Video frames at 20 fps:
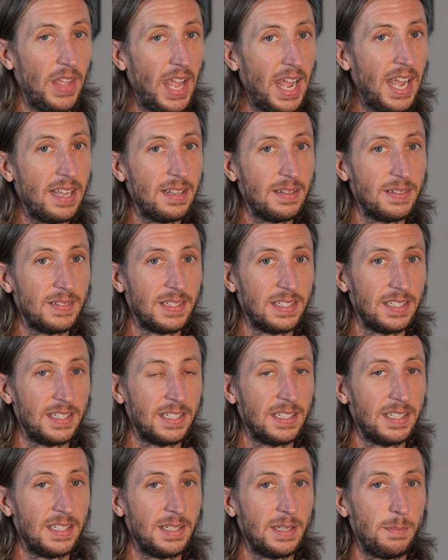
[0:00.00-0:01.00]
that,
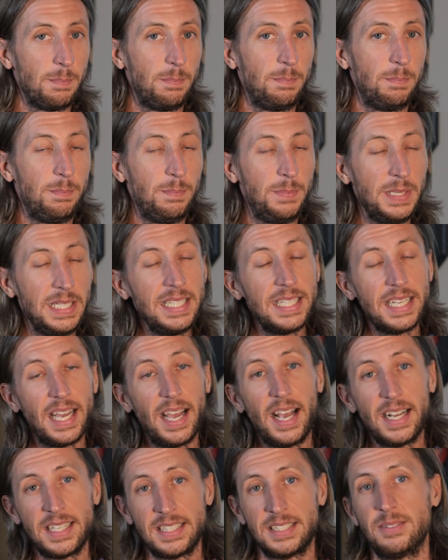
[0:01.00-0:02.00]
be
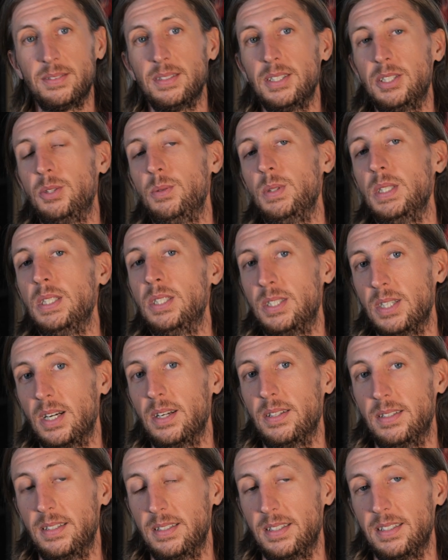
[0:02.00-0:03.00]
excellent to each
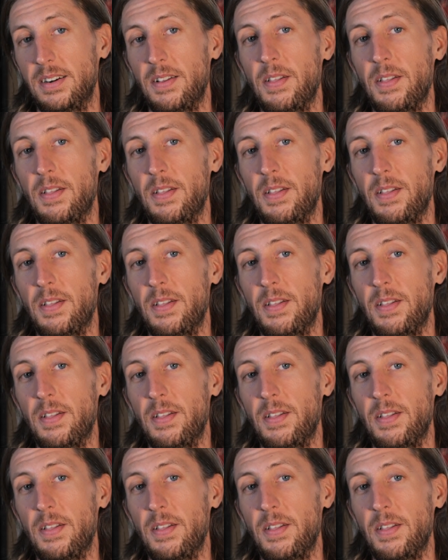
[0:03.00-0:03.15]
other.